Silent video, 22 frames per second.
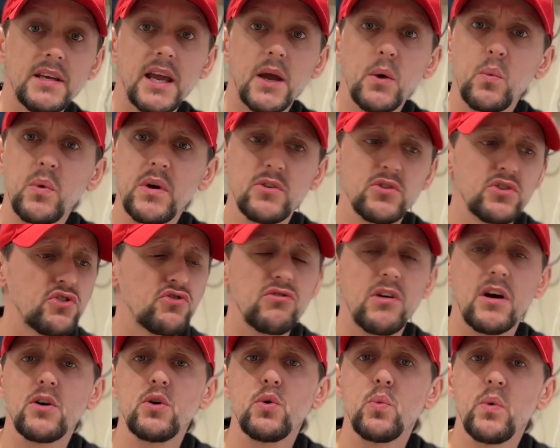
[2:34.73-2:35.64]
It will
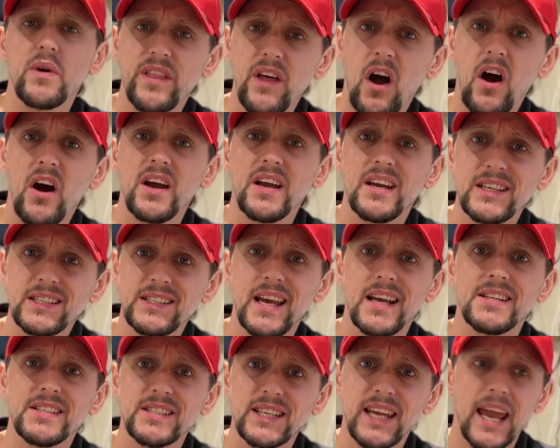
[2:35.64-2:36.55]
struggle with high
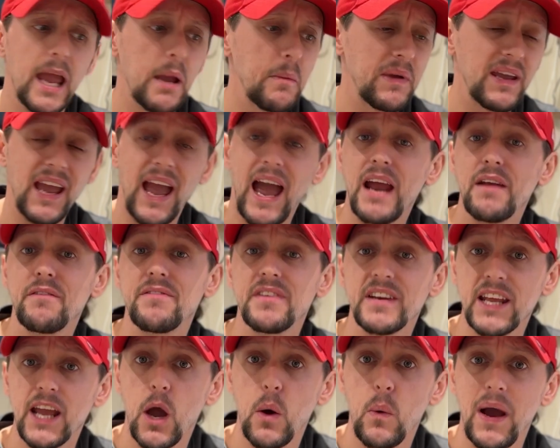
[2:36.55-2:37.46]
intense gaming and
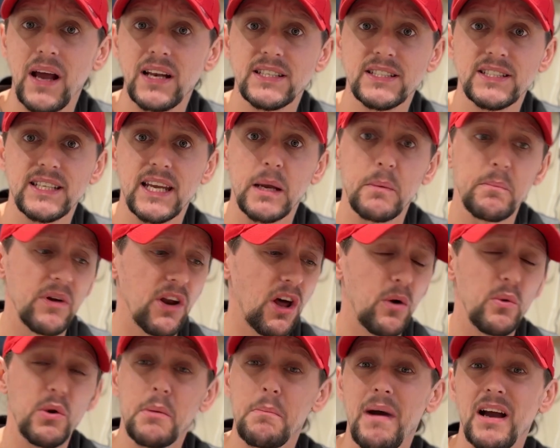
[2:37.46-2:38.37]
video editing, but I
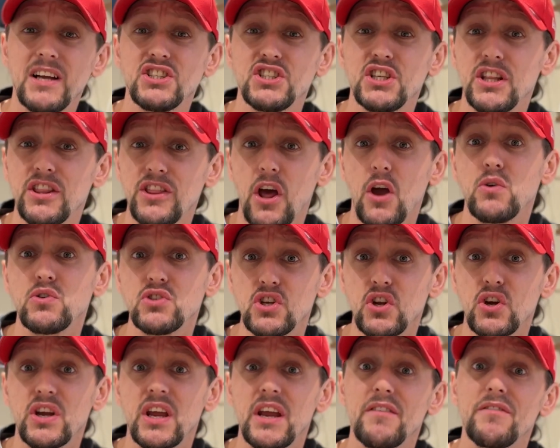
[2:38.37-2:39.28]
would imagine those
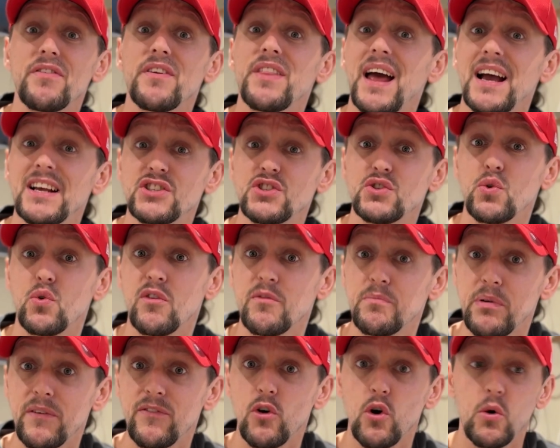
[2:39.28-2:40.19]
looking for that sort of
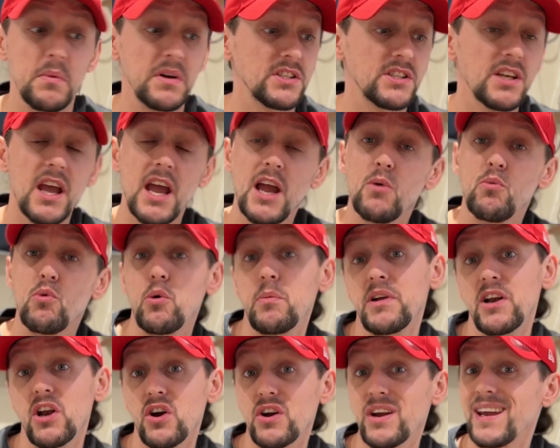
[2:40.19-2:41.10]
performance will be
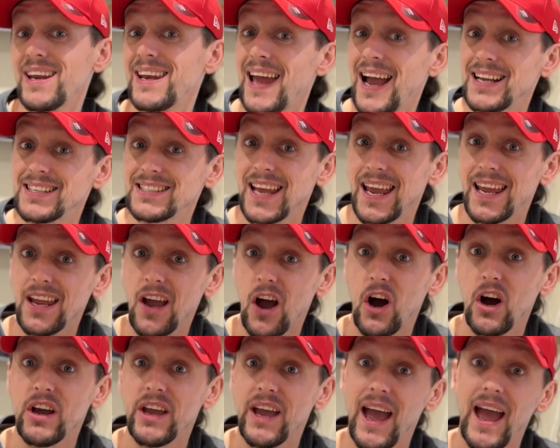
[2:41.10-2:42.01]
looking at a
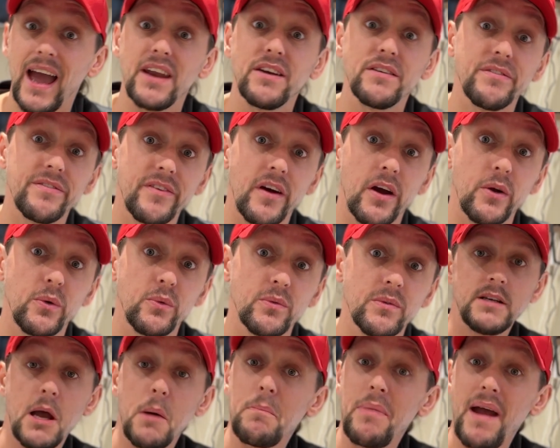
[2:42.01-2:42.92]
higher end phone.
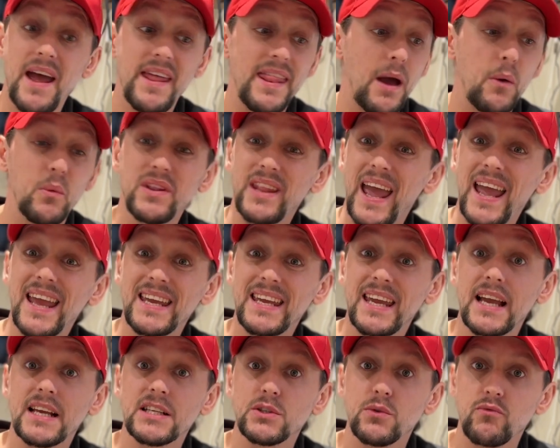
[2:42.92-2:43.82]
And pair that with 8
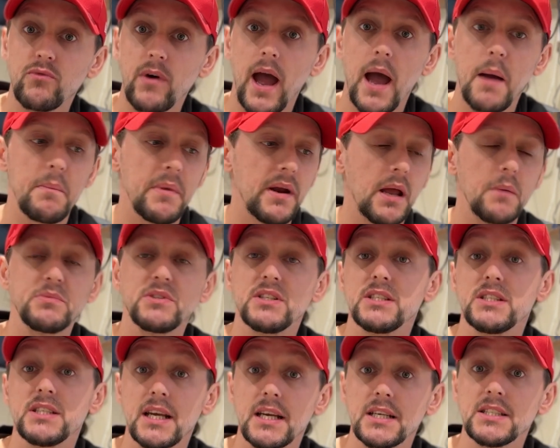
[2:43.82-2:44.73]
gigs of RAM and up to
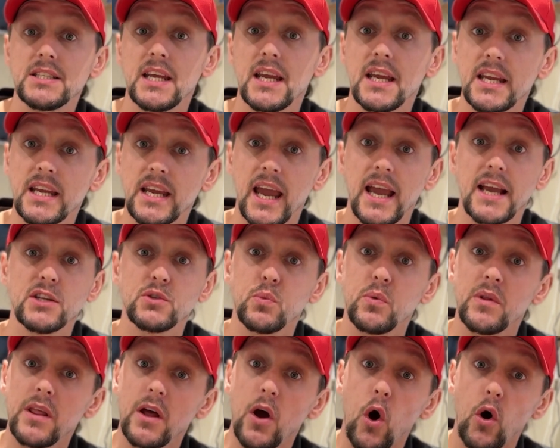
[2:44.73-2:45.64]
16 gigs
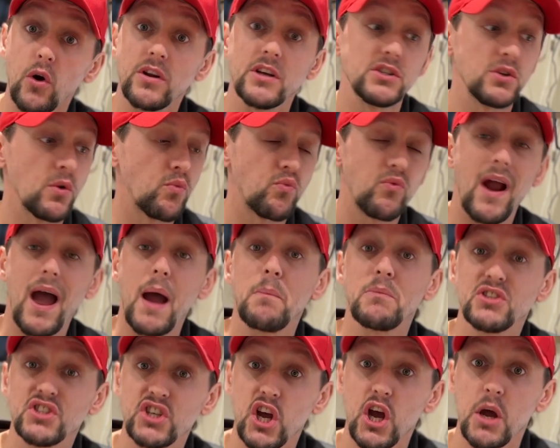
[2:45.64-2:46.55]
with Honor's RAM
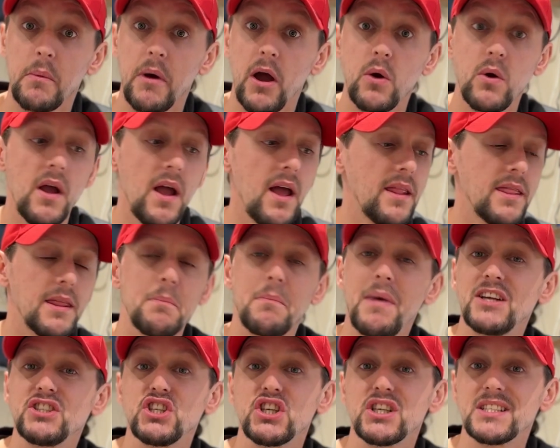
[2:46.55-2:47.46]
Turbo, the
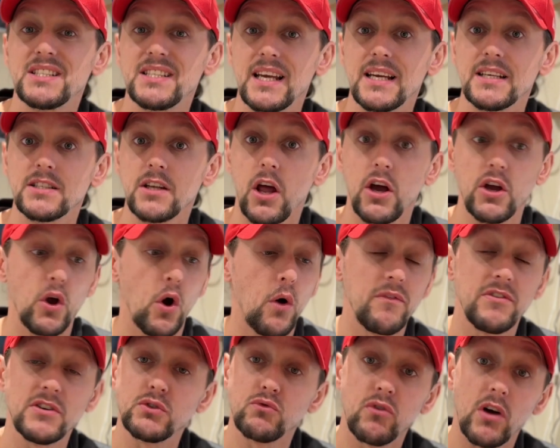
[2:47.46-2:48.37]
Magic 6 Lite
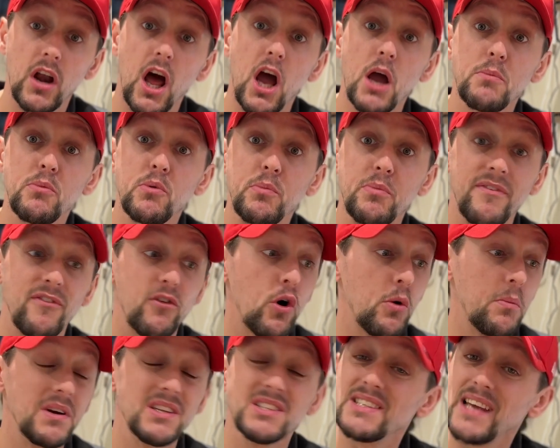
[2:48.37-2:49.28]
offers reliable
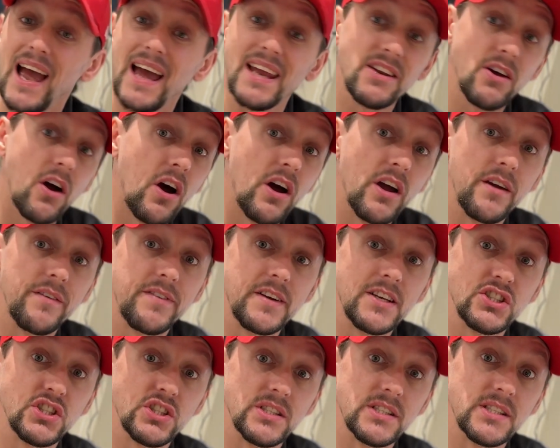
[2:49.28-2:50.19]
performance and high
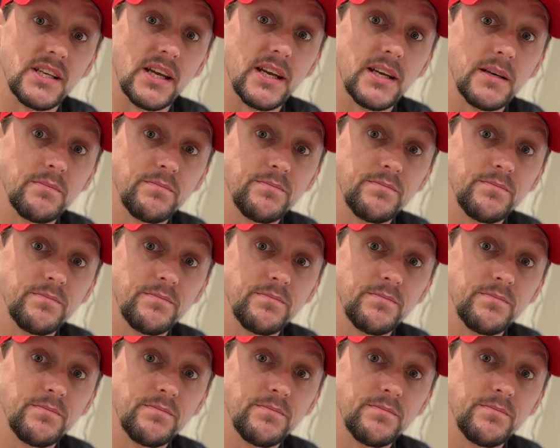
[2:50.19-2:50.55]
efficiency.